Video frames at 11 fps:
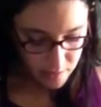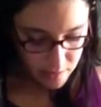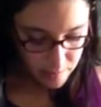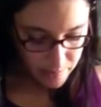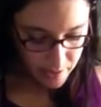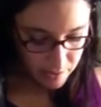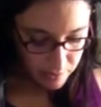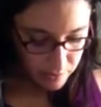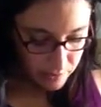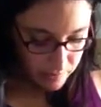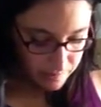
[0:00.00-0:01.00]
the
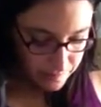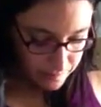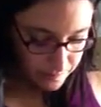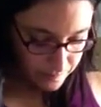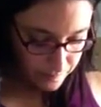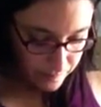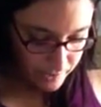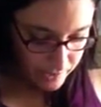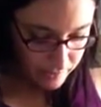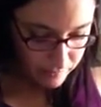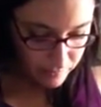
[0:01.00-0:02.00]
powder
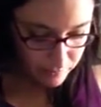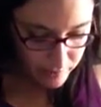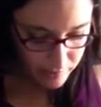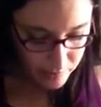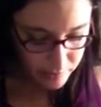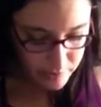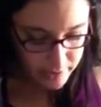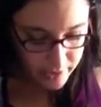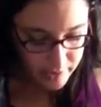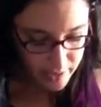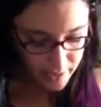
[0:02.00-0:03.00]
kind of around, just
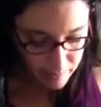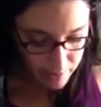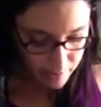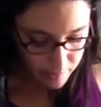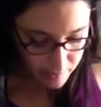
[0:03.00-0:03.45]
kind of dab it